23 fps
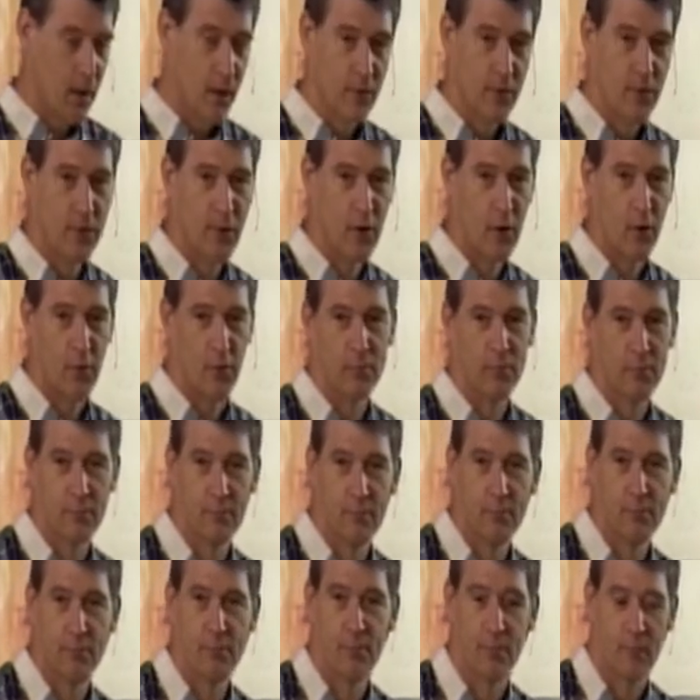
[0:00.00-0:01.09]
So
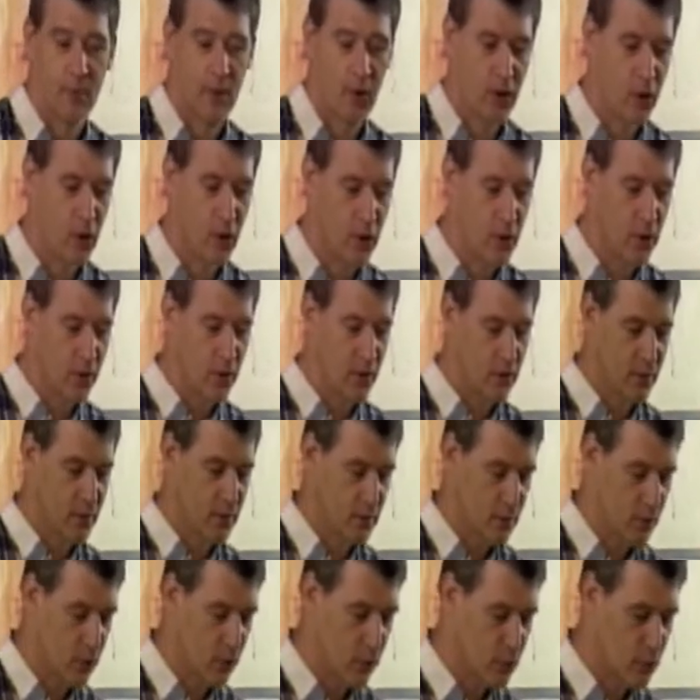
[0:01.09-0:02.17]
the current
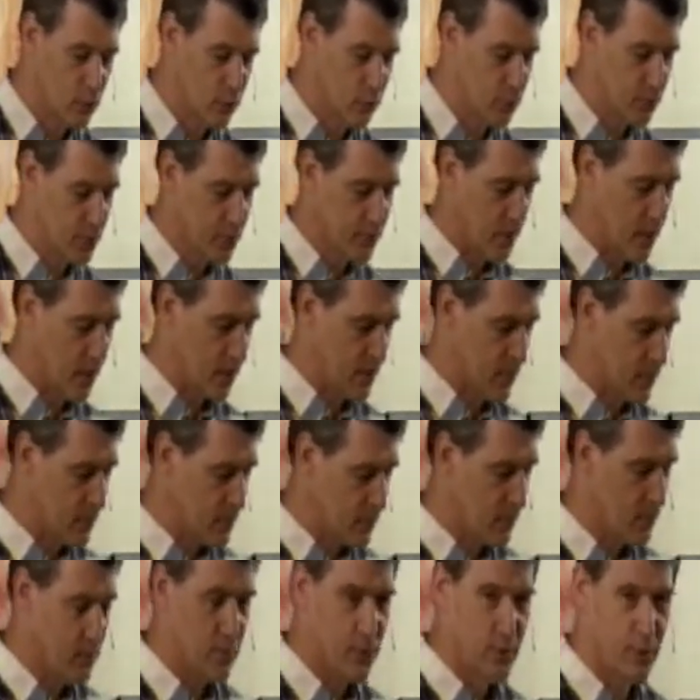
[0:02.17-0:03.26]
cultural response
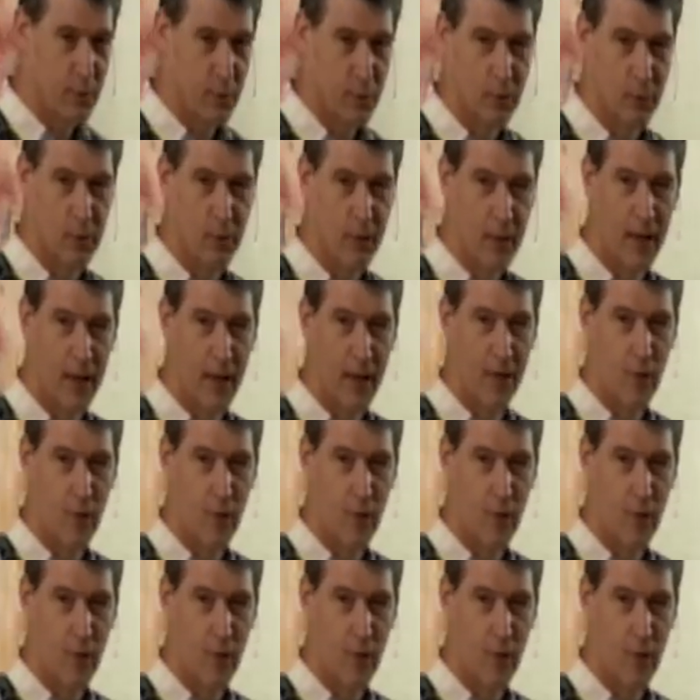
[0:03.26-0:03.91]
to can you